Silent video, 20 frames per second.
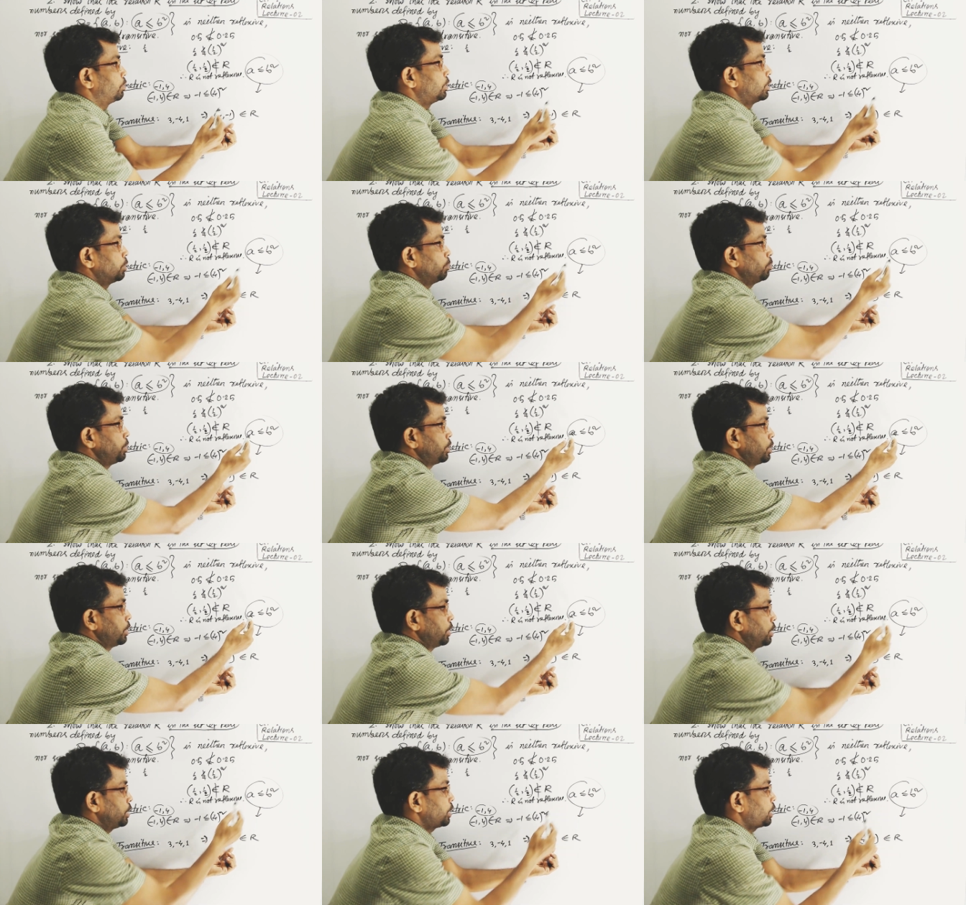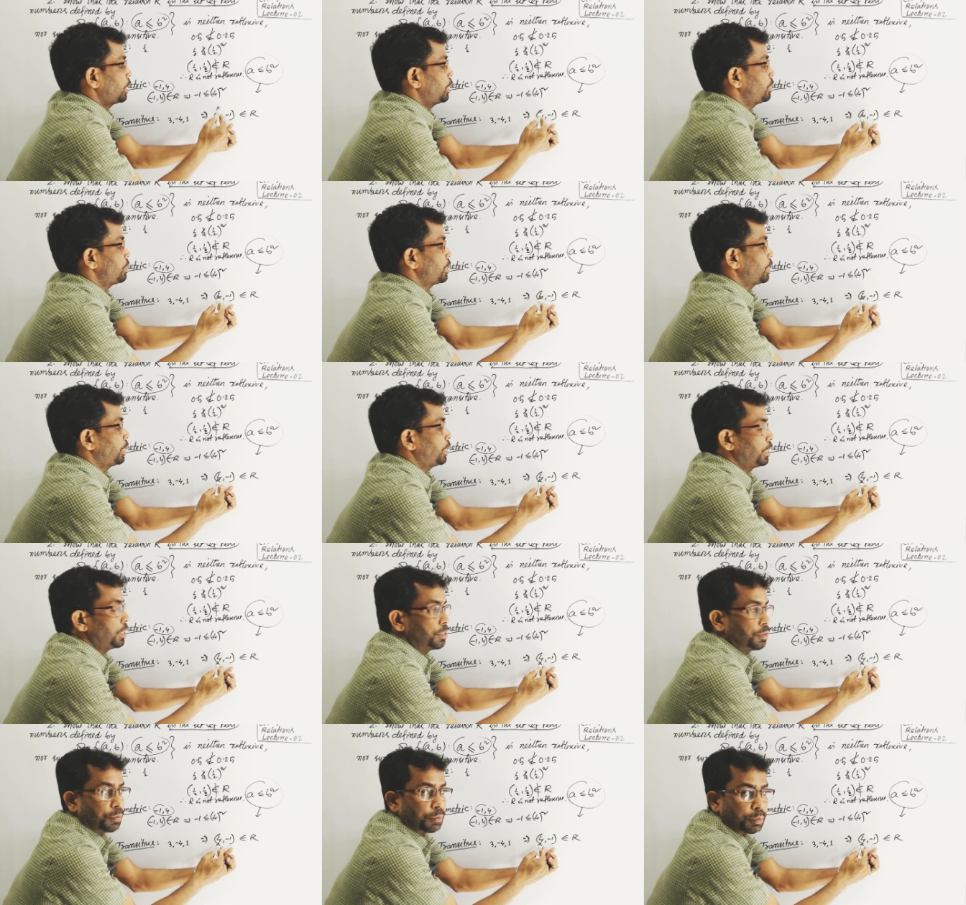That means in this case a
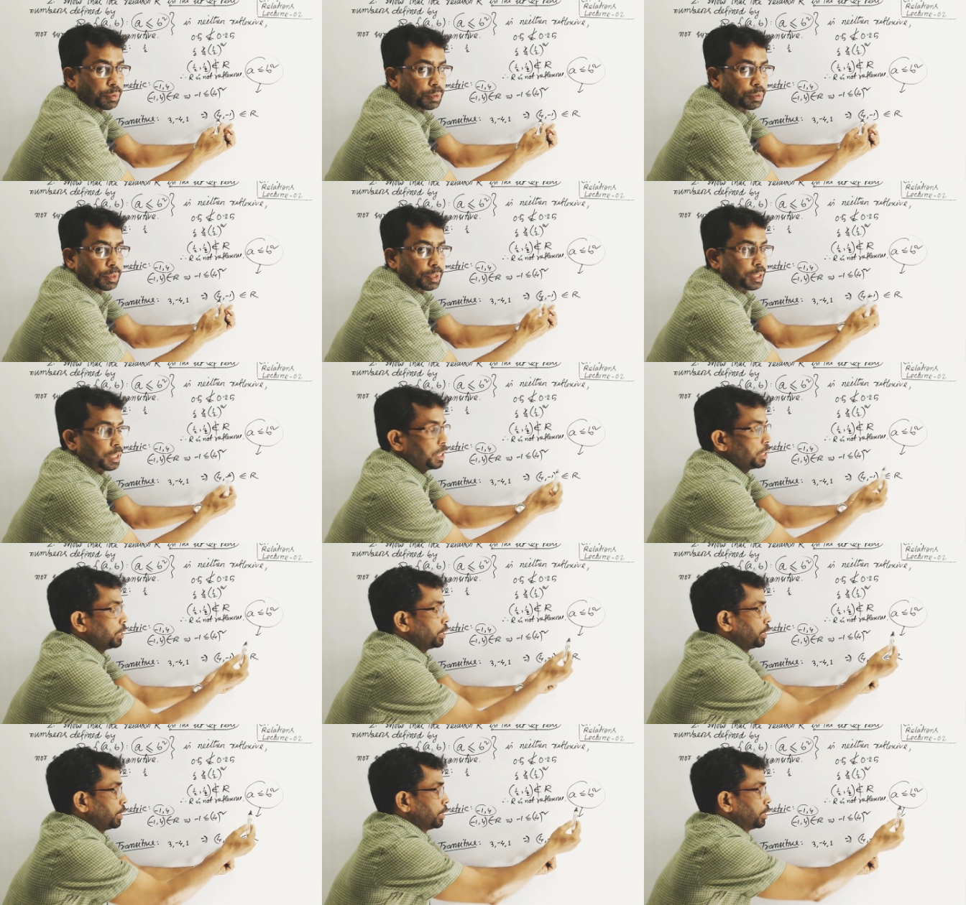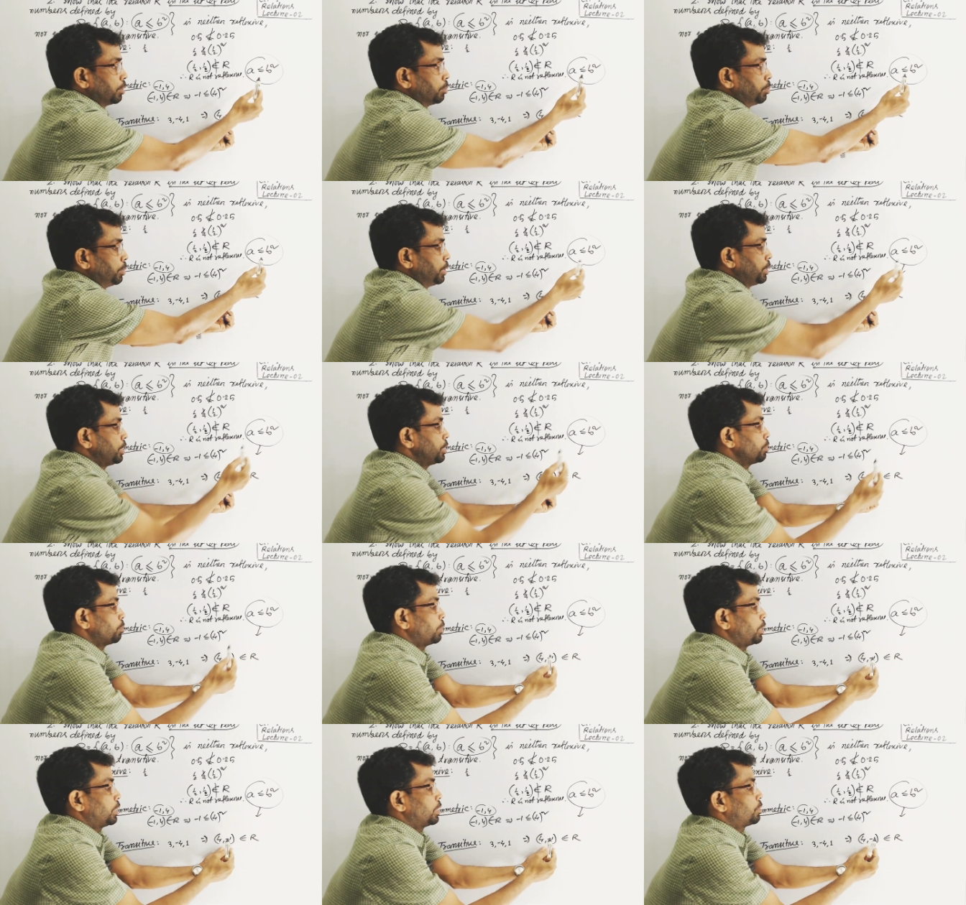is 4 and b is
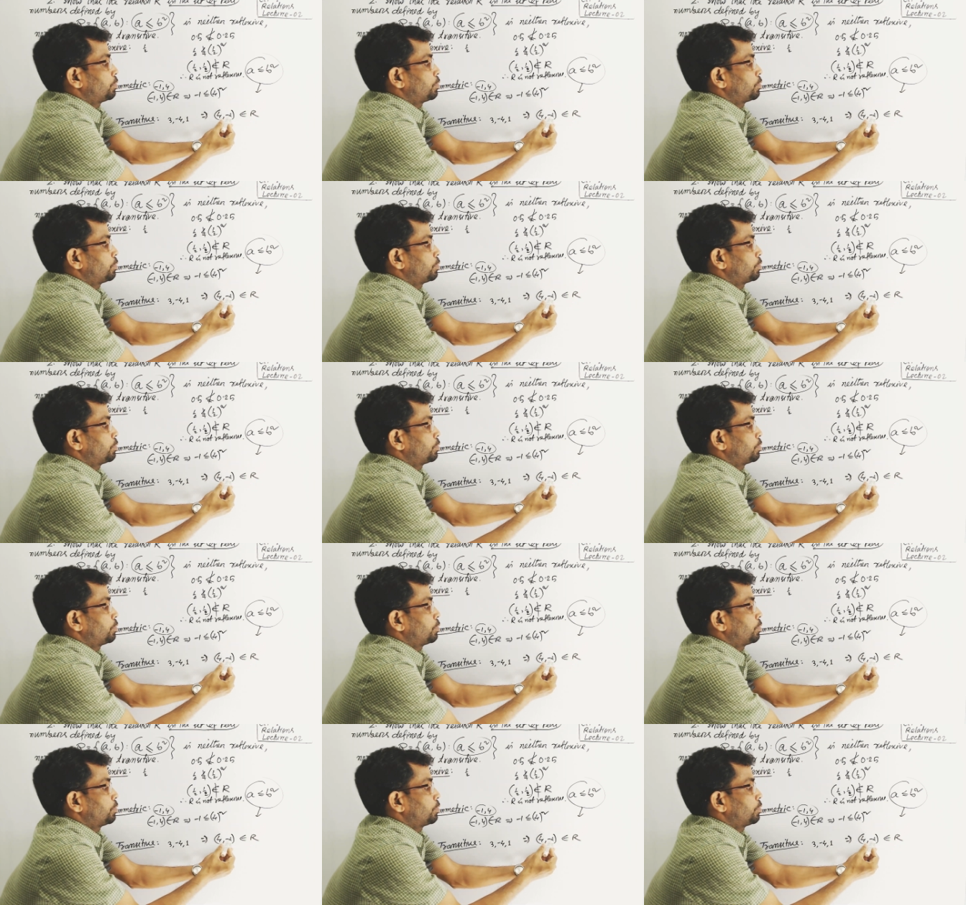minus